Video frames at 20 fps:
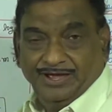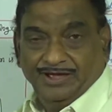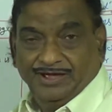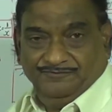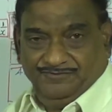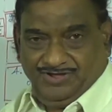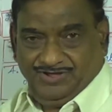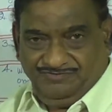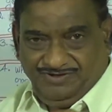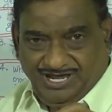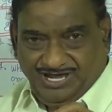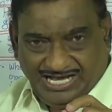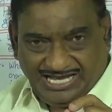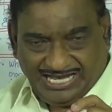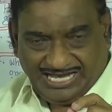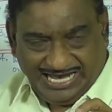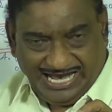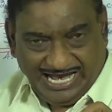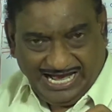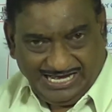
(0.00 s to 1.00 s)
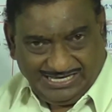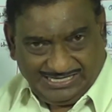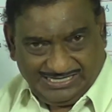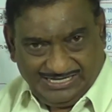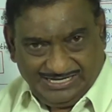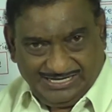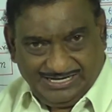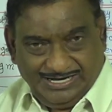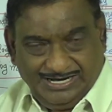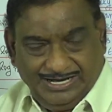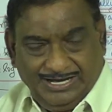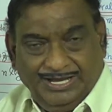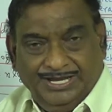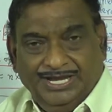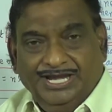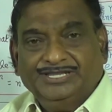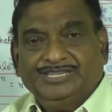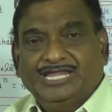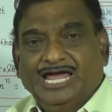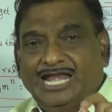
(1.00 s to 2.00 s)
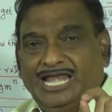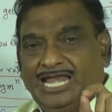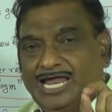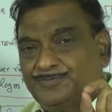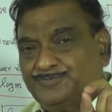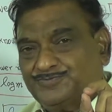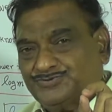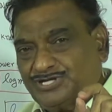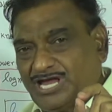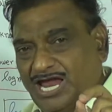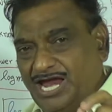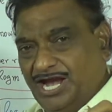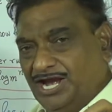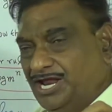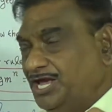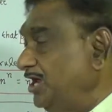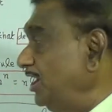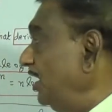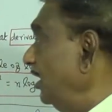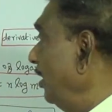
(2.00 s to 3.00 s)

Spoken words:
we will get in the left side